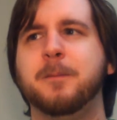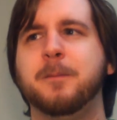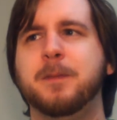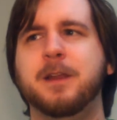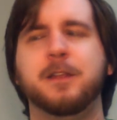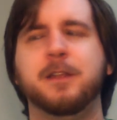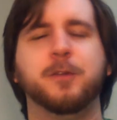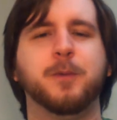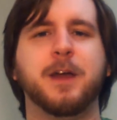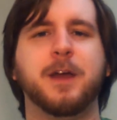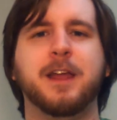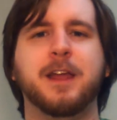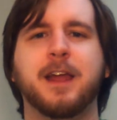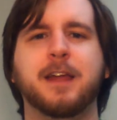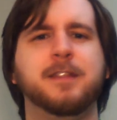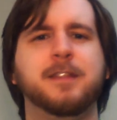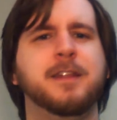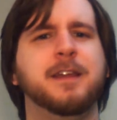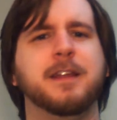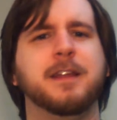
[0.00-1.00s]
But either way,
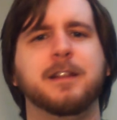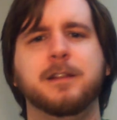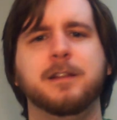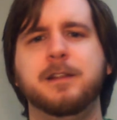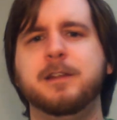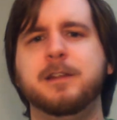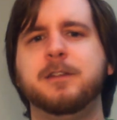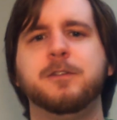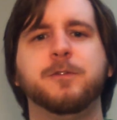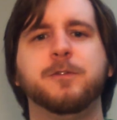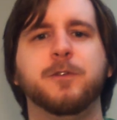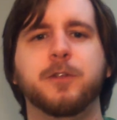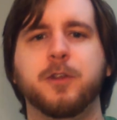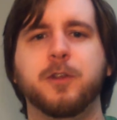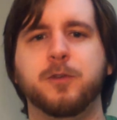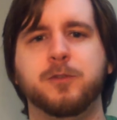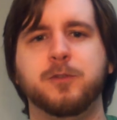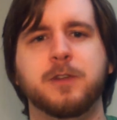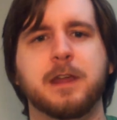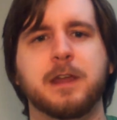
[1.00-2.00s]
I think at least for
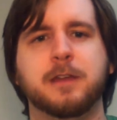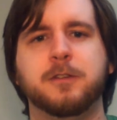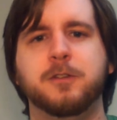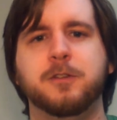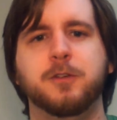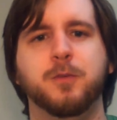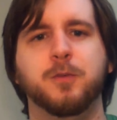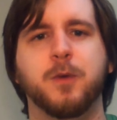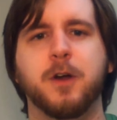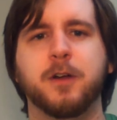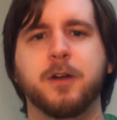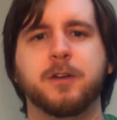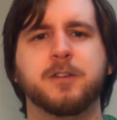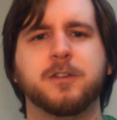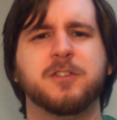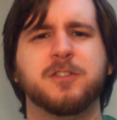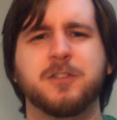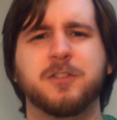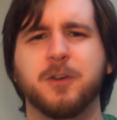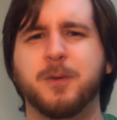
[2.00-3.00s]
those next two
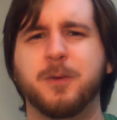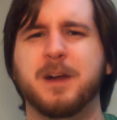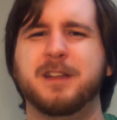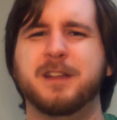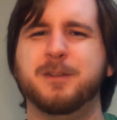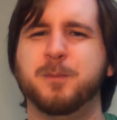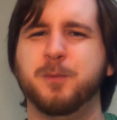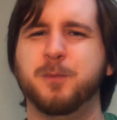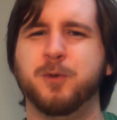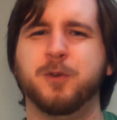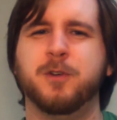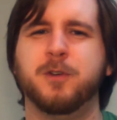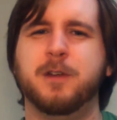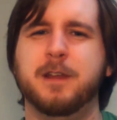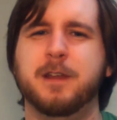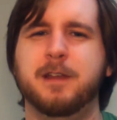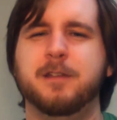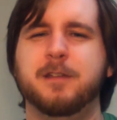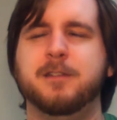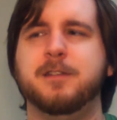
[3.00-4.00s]
arcs, Snow White's
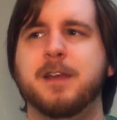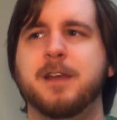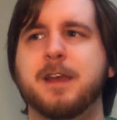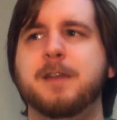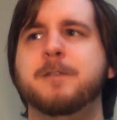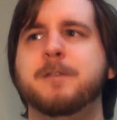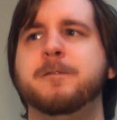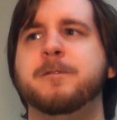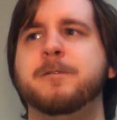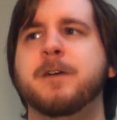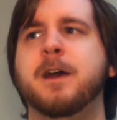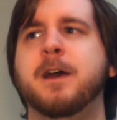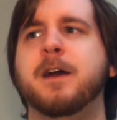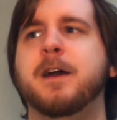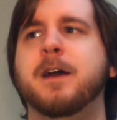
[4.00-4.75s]
pretty safe